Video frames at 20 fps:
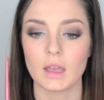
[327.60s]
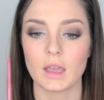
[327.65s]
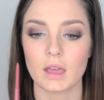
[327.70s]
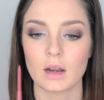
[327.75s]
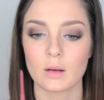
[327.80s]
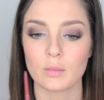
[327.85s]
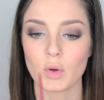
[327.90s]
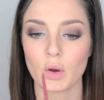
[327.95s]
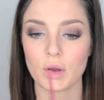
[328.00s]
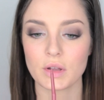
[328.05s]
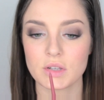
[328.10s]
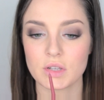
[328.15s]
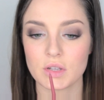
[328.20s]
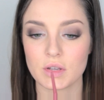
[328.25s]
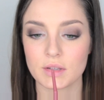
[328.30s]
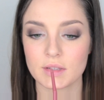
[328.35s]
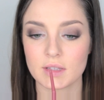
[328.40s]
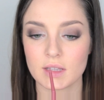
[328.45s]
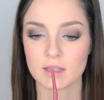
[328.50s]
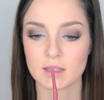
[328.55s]
And I'm going to
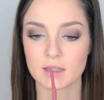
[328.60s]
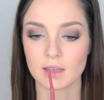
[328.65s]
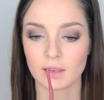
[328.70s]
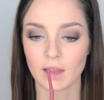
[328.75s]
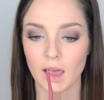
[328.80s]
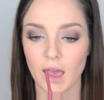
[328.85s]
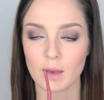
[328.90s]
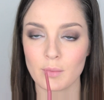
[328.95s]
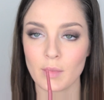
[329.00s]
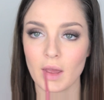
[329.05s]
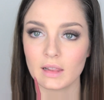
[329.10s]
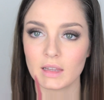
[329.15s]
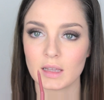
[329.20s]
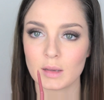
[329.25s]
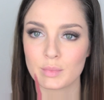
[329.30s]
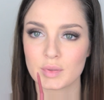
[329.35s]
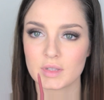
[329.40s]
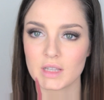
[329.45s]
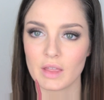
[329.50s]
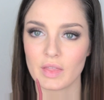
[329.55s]
use this to line my
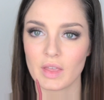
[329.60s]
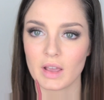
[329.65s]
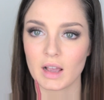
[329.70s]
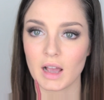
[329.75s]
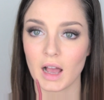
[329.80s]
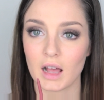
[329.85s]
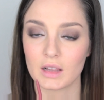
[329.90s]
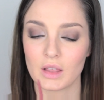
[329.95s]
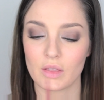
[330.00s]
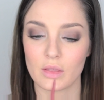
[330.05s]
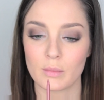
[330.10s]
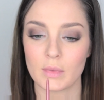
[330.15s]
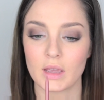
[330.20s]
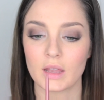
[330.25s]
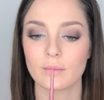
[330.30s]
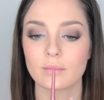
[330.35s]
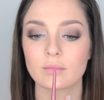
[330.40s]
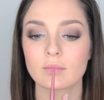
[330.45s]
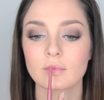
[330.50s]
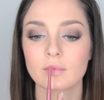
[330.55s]
lips and then colour them
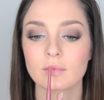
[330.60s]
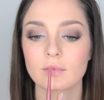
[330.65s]
in.